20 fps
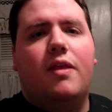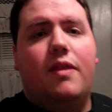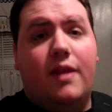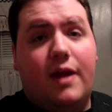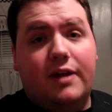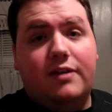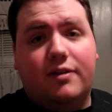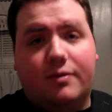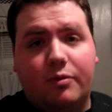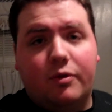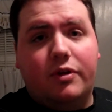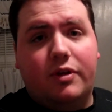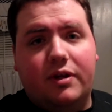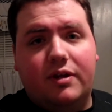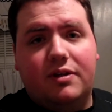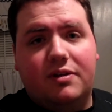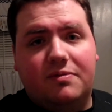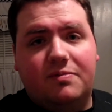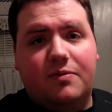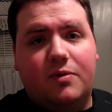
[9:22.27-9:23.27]
That's really
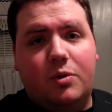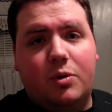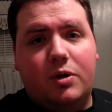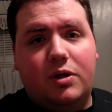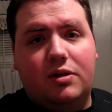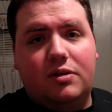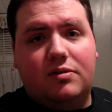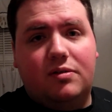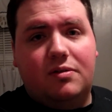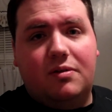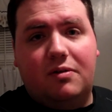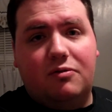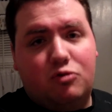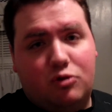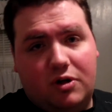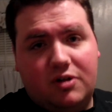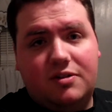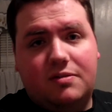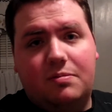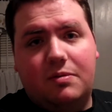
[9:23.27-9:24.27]
his voice.
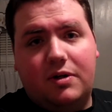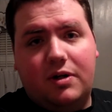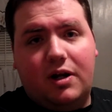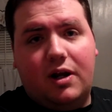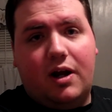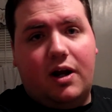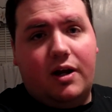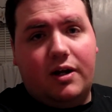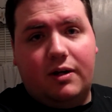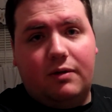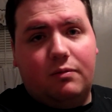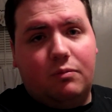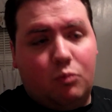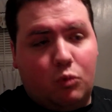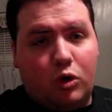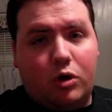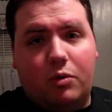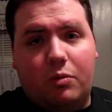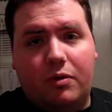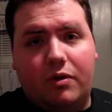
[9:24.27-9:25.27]
Trust me. I
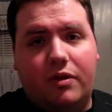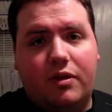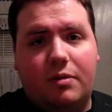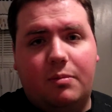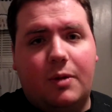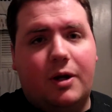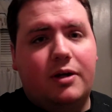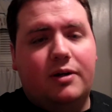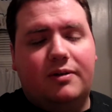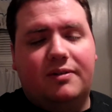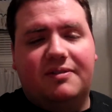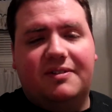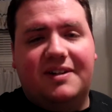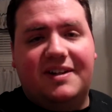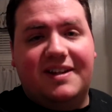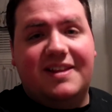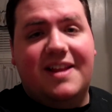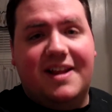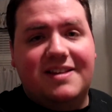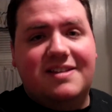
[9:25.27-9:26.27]
work with him. I,
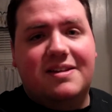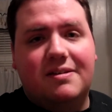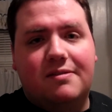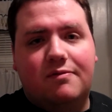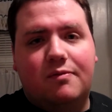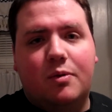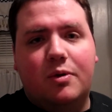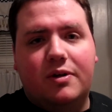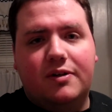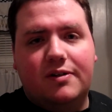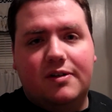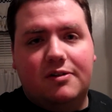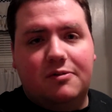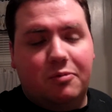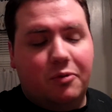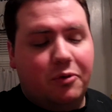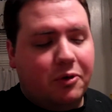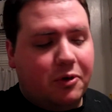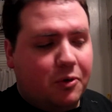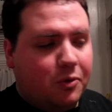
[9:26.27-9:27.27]
and that's his voice.
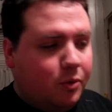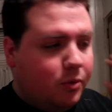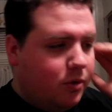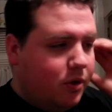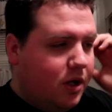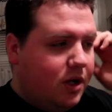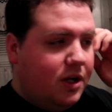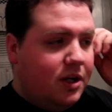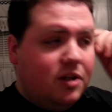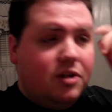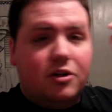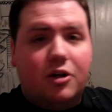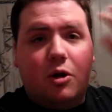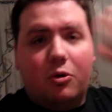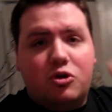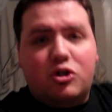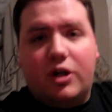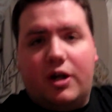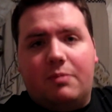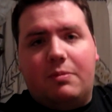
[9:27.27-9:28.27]
It's really cool
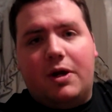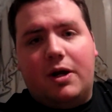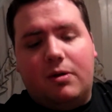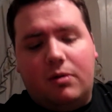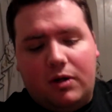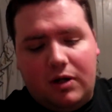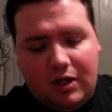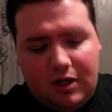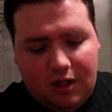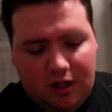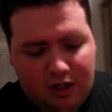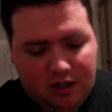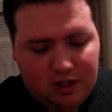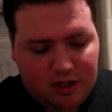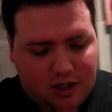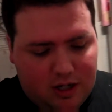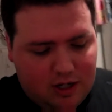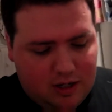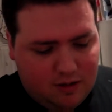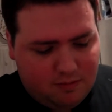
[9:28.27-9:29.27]
go check them out.
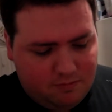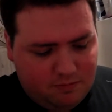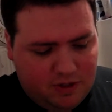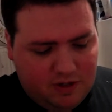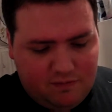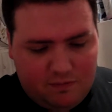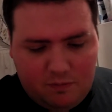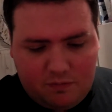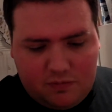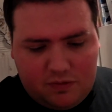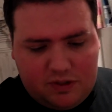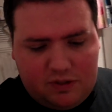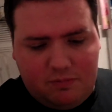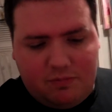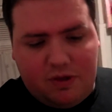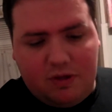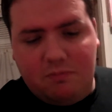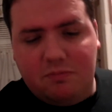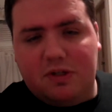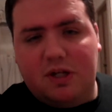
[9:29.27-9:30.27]
Um, give them
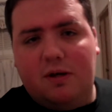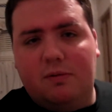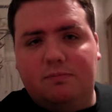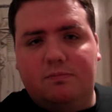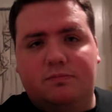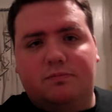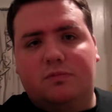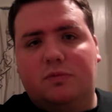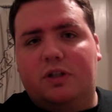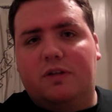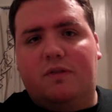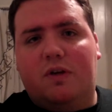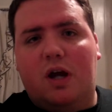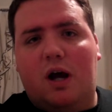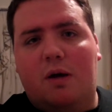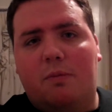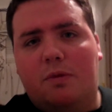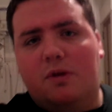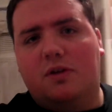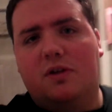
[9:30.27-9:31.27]
some thumbs up, leave
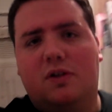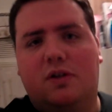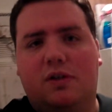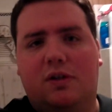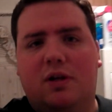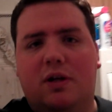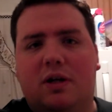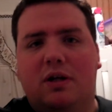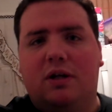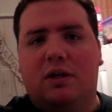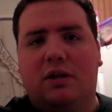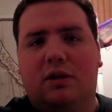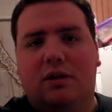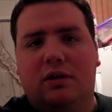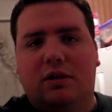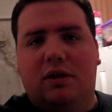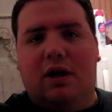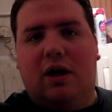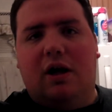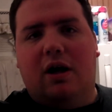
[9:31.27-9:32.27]
comments.
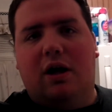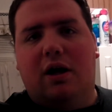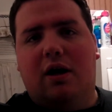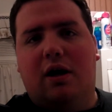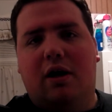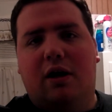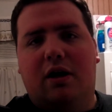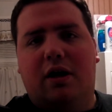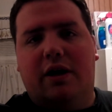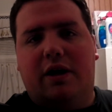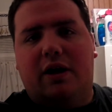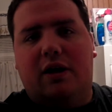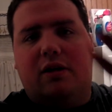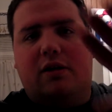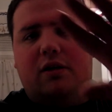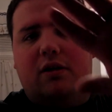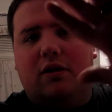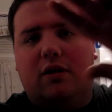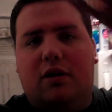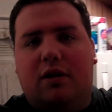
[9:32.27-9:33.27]
Uh,
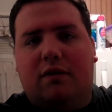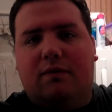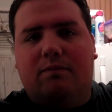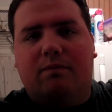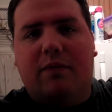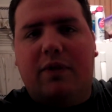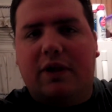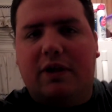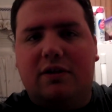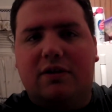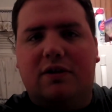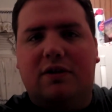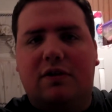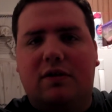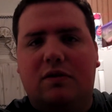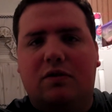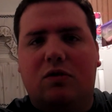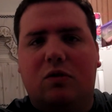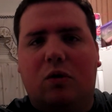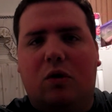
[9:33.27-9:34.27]
again,
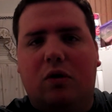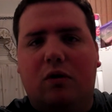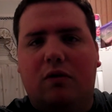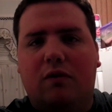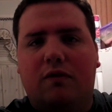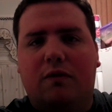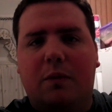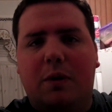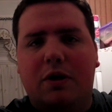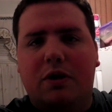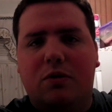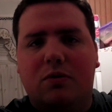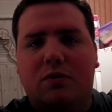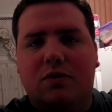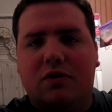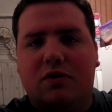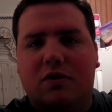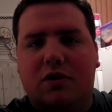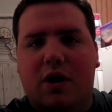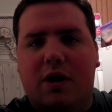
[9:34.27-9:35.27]
thanks to all of my new
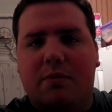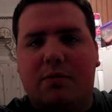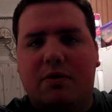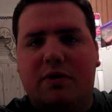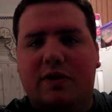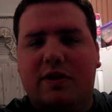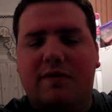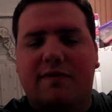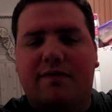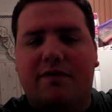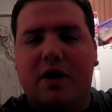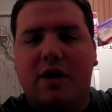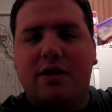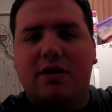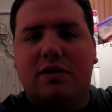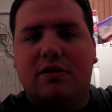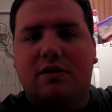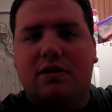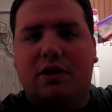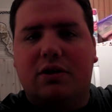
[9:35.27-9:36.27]
subscribers and
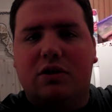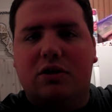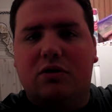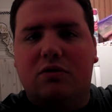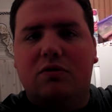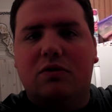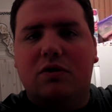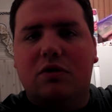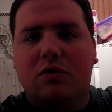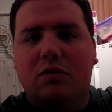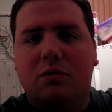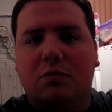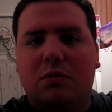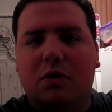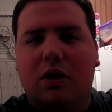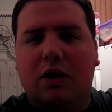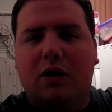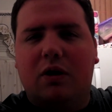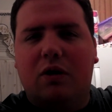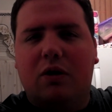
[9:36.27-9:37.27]
friends on YouTube.
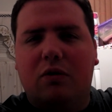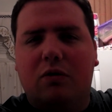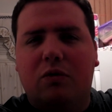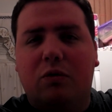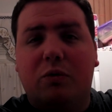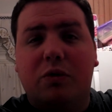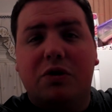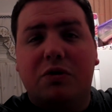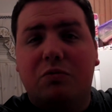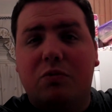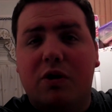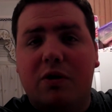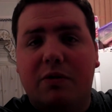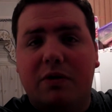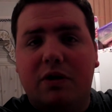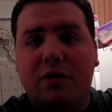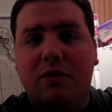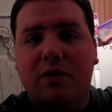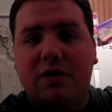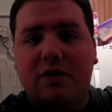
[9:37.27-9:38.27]
Uh, the reason why
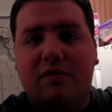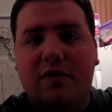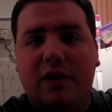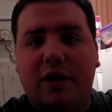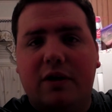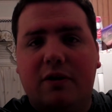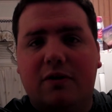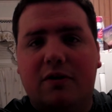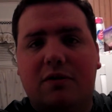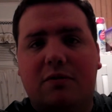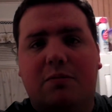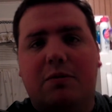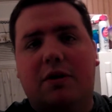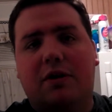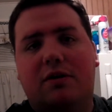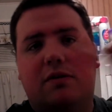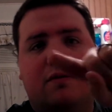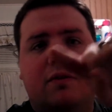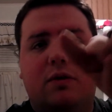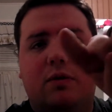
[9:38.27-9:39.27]
we do these videos is
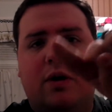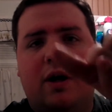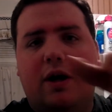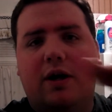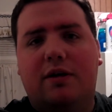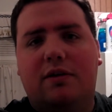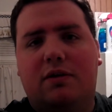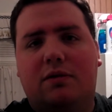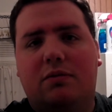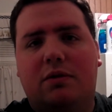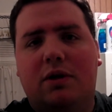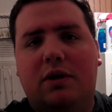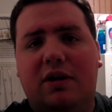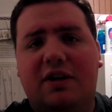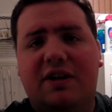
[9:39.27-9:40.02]
because of you guys.